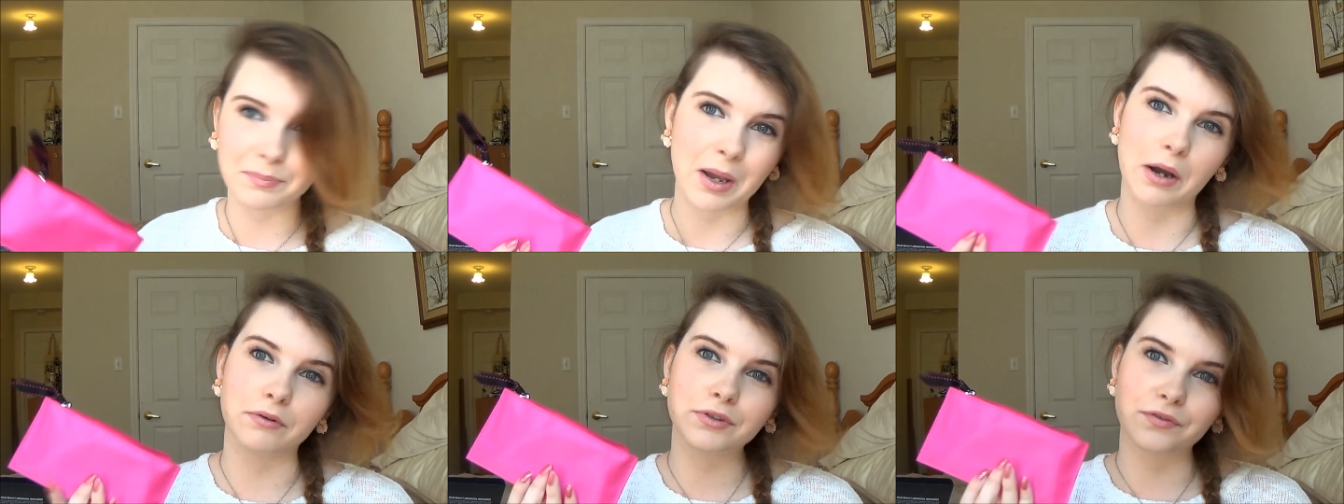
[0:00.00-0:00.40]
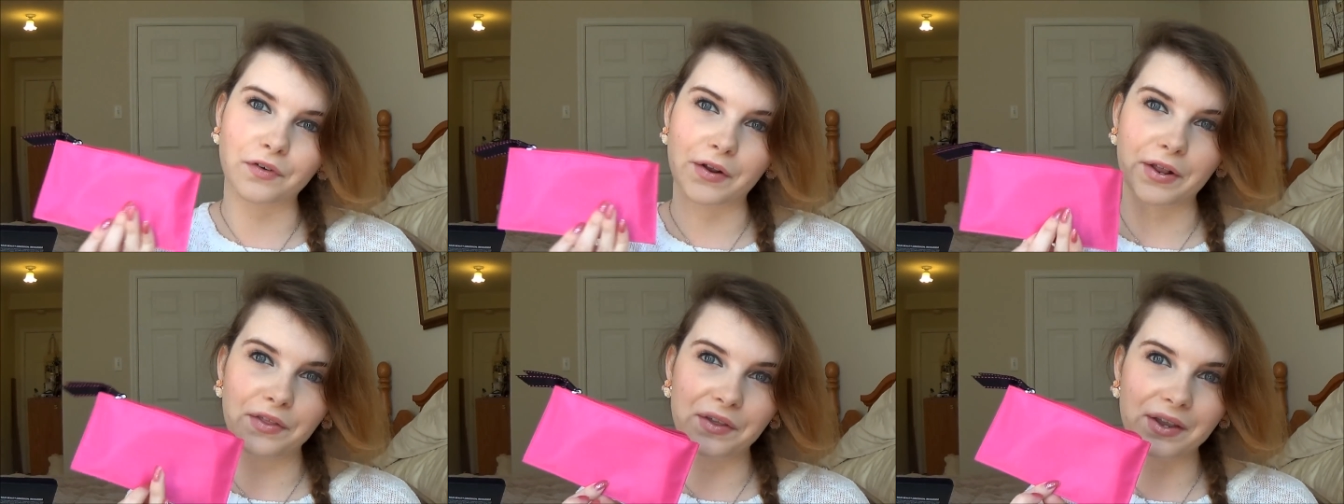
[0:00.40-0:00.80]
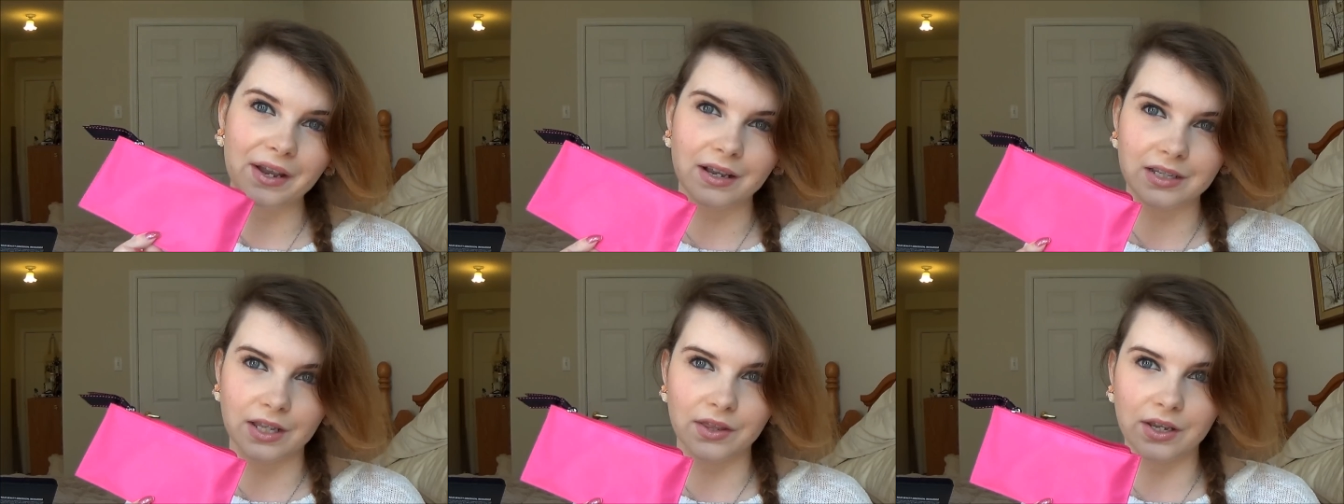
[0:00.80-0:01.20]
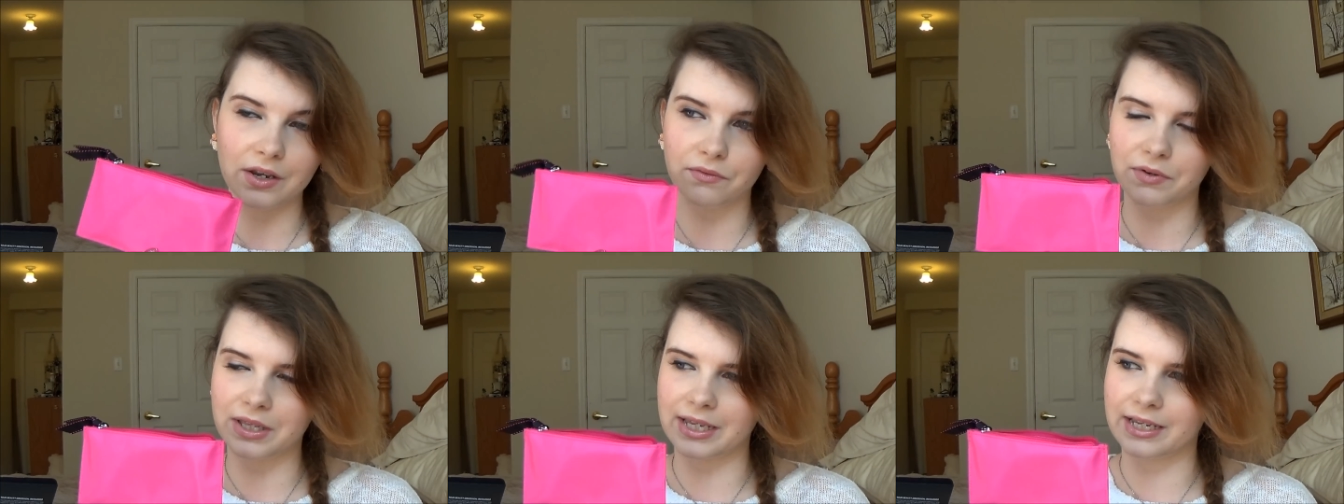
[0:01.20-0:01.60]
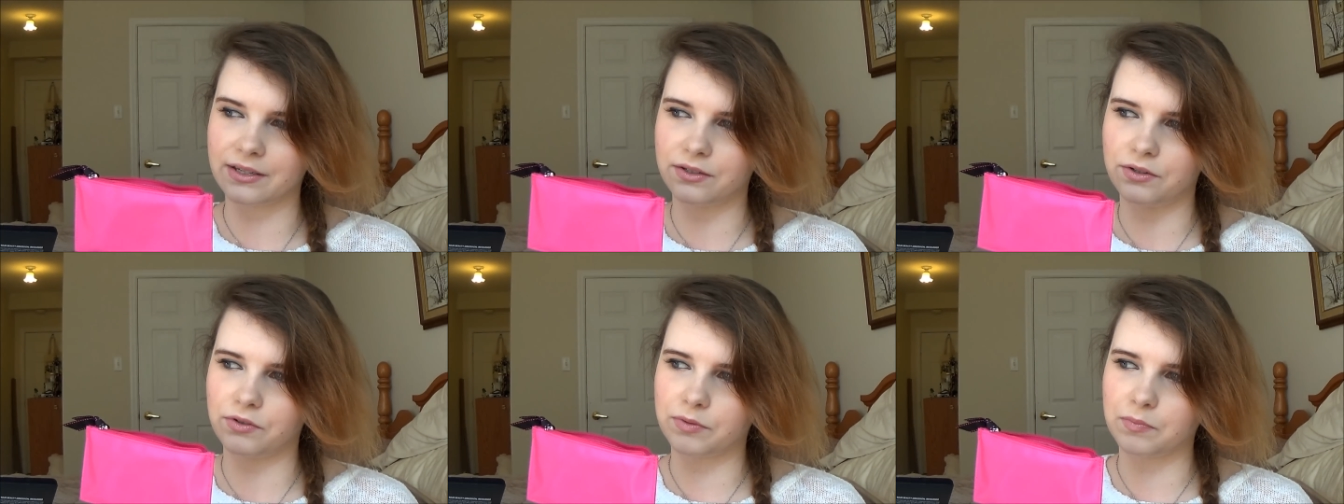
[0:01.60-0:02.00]
pouch for anything because I think it really
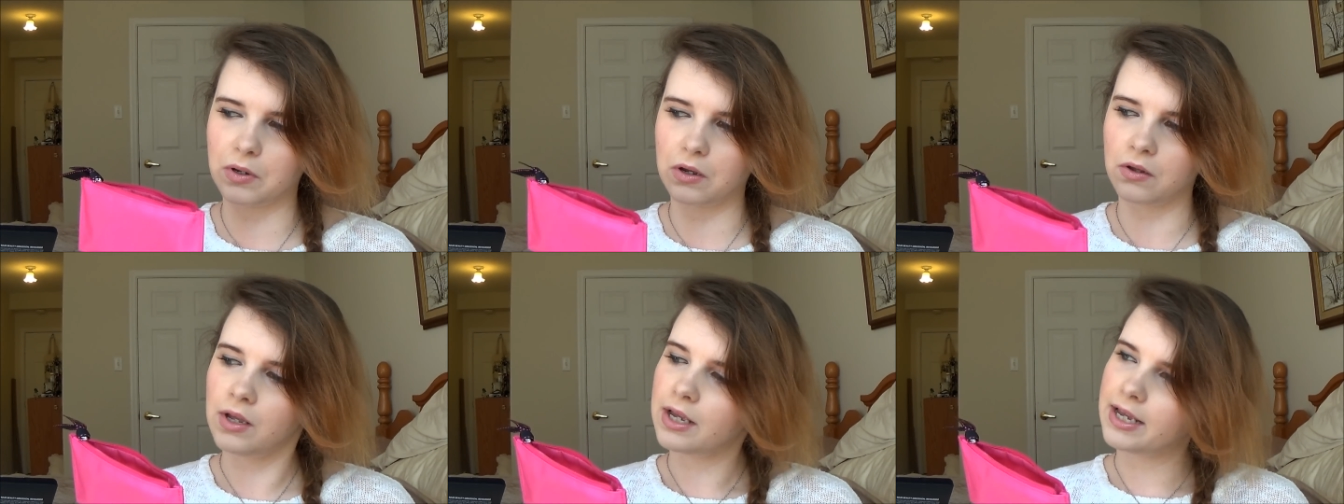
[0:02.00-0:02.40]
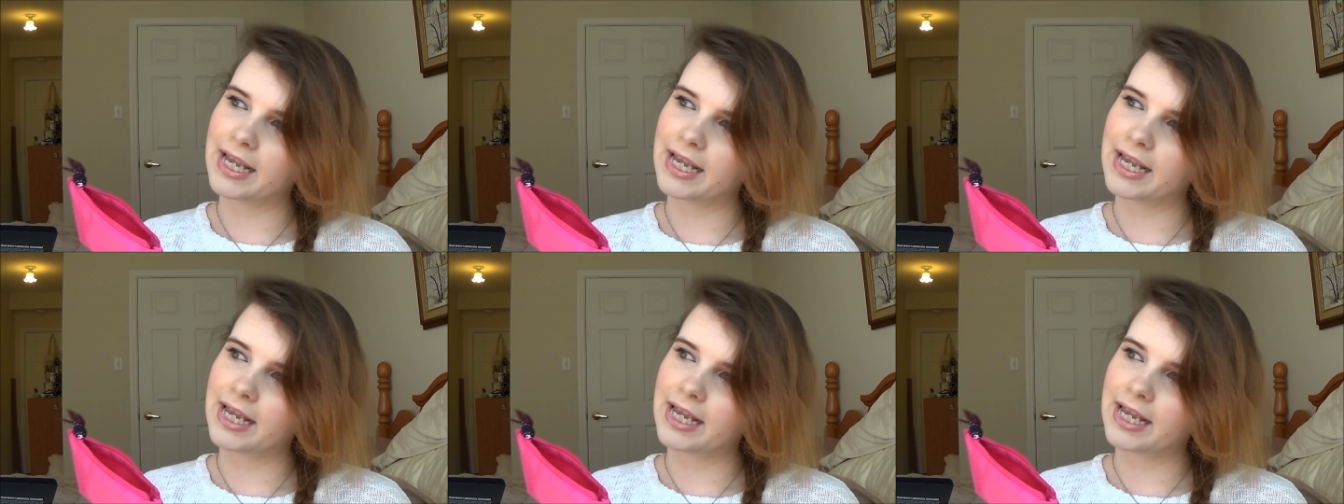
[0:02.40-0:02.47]
is too small.